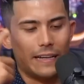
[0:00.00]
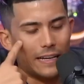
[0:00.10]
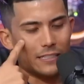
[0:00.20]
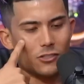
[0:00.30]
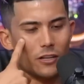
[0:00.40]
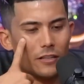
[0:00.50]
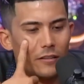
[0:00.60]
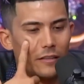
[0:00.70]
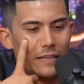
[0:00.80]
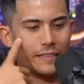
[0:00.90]
No. And I
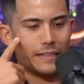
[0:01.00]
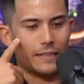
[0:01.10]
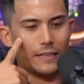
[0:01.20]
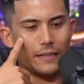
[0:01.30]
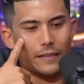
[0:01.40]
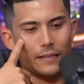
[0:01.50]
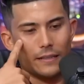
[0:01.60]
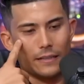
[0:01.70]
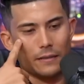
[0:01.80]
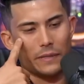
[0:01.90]
started to think,
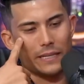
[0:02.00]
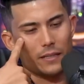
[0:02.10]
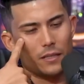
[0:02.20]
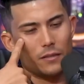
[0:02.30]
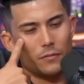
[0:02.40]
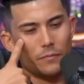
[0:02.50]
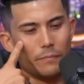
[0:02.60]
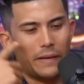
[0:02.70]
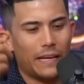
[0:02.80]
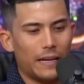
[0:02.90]
and I'm like,
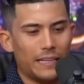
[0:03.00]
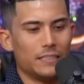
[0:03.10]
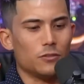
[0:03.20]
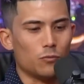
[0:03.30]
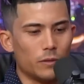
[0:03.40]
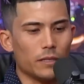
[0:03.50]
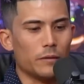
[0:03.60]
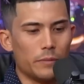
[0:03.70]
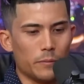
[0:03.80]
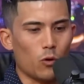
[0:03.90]
man, I need to
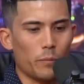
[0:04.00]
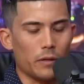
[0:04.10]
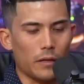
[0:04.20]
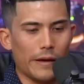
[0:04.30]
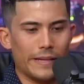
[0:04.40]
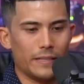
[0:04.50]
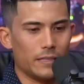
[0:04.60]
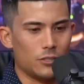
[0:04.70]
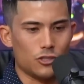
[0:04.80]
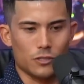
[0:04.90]
really be more polite
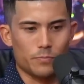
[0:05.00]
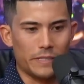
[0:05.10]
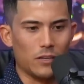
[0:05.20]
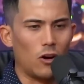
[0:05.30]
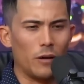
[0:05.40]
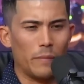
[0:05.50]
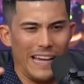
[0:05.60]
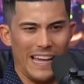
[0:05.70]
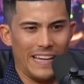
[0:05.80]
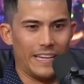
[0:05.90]
and just be on
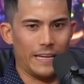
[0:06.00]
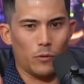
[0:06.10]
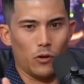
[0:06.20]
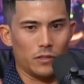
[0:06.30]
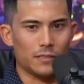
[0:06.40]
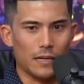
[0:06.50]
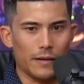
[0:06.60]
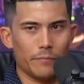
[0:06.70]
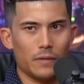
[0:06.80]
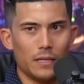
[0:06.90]
my A game all the
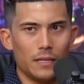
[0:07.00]
time.